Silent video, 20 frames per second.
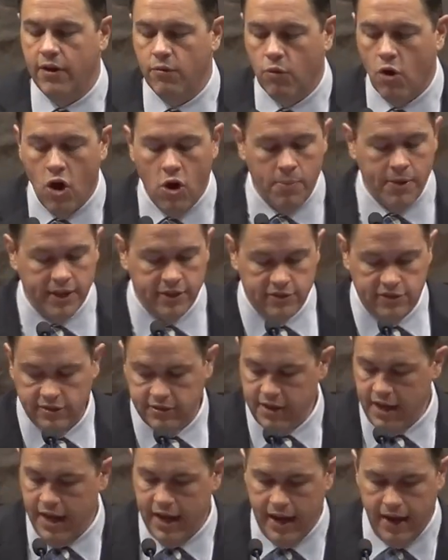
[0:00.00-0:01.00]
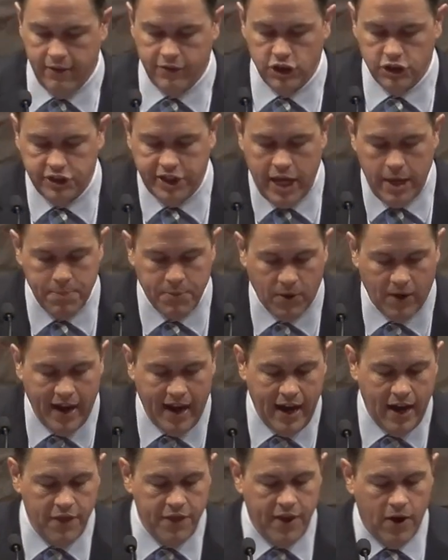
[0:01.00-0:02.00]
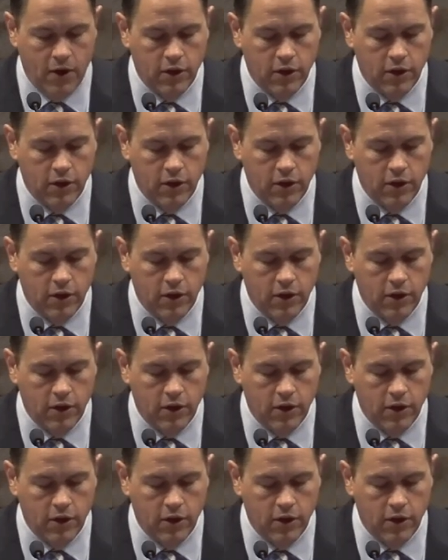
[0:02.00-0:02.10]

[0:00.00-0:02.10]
If just keep your hand there and look at Romans